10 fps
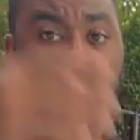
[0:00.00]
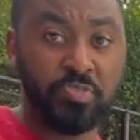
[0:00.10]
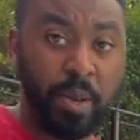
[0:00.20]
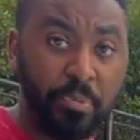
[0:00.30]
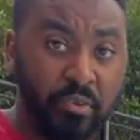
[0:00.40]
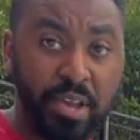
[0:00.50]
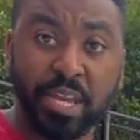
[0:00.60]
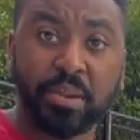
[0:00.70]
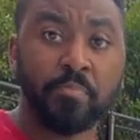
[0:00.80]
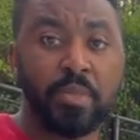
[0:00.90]
be
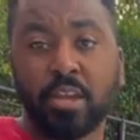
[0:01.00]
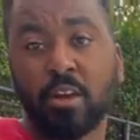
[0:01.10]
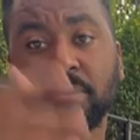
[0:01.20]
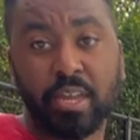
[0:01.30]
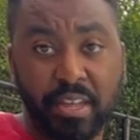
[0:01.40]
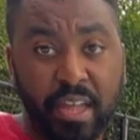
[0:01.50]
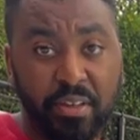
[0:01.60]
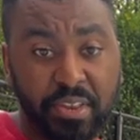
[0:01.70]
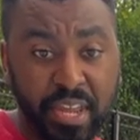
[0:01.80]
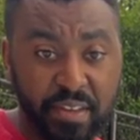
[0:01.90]
separated and you're gonna be kicked out
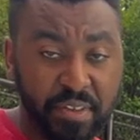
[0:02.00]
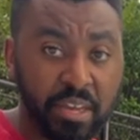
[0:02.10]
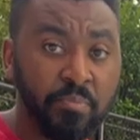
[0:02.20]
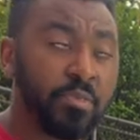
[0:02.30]
in the Navy.